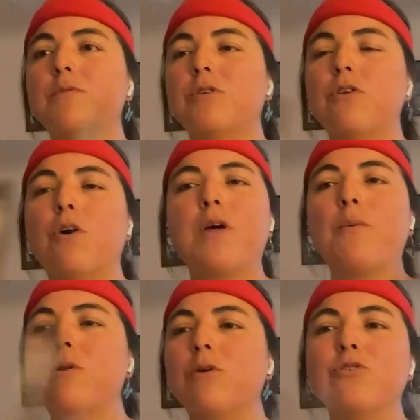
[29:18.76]
to know that
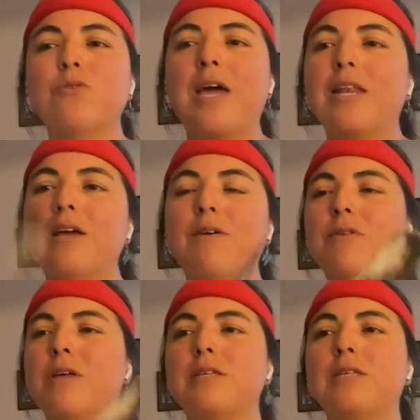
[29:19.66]
we don't do any of
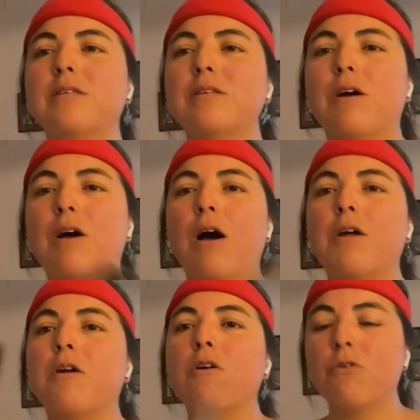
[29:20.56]
this
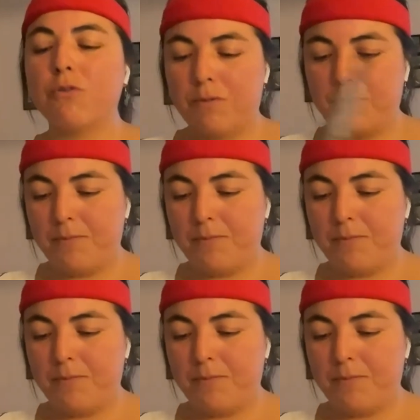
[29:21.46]
on our own.